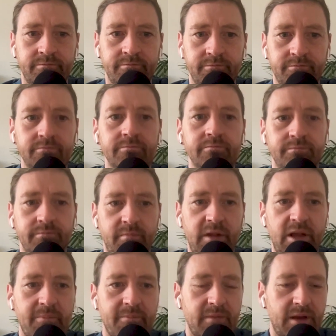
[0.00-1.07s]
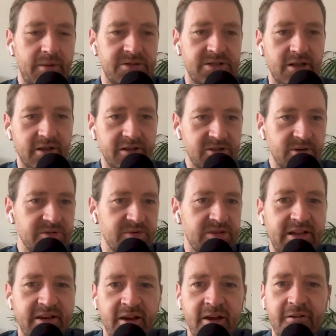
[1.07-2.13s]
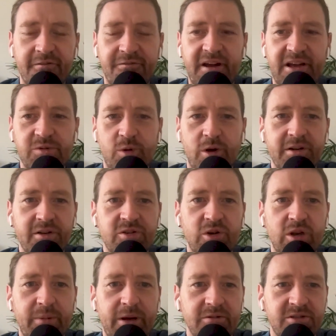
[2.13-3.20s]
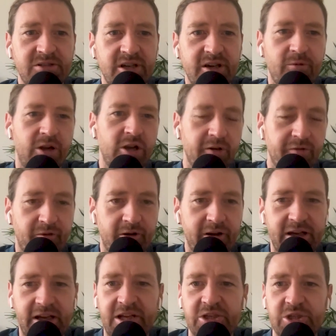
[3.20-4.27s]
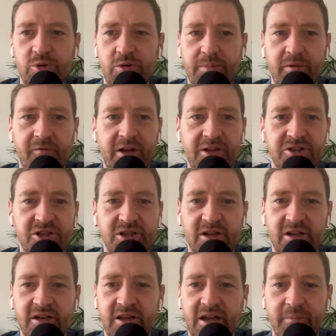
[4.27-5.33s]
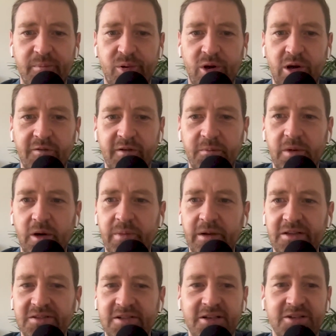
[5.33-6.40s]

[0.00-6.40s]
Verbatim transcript: Hmm. Yeah, absolutely. So as we say, phase one, it's all about uh, recovery, injury prevention, and improving mobility.